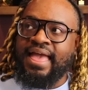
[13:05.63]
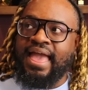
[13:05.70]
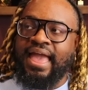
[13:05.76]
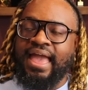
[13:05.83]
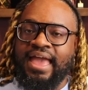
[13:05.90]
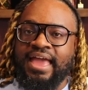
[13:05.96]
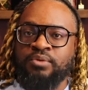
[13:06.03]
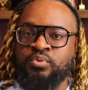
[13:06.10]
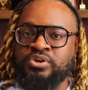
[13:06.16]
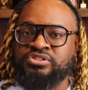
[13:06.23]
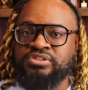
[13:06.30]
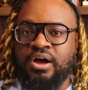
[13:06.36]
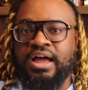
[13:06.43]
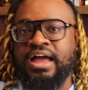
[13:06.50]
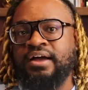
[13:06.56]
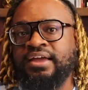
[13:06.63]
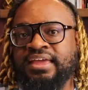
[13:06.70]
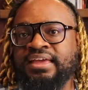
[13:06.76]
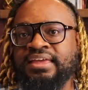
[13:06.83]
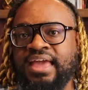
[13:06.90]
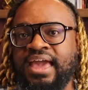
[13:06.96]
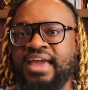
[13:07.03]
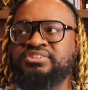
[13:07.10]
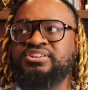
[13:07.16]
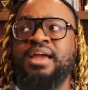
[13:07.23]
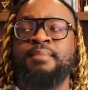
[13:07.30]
and we saw how he engaged.